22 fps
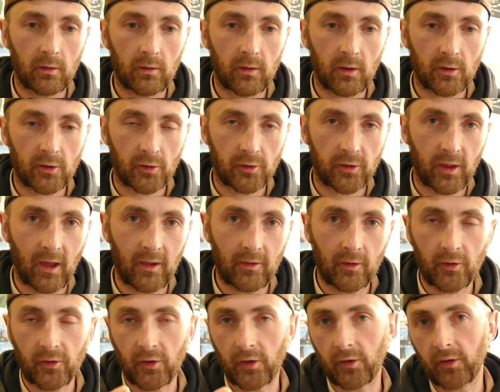there's a
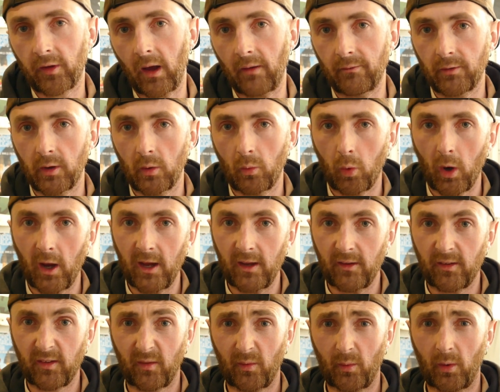tendency to have your
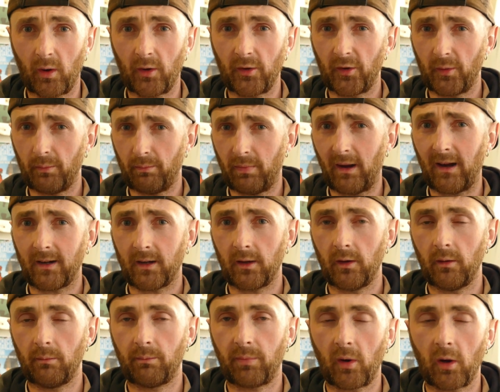weight towards the back of
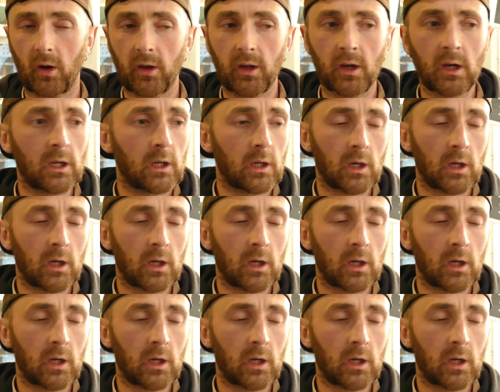the board,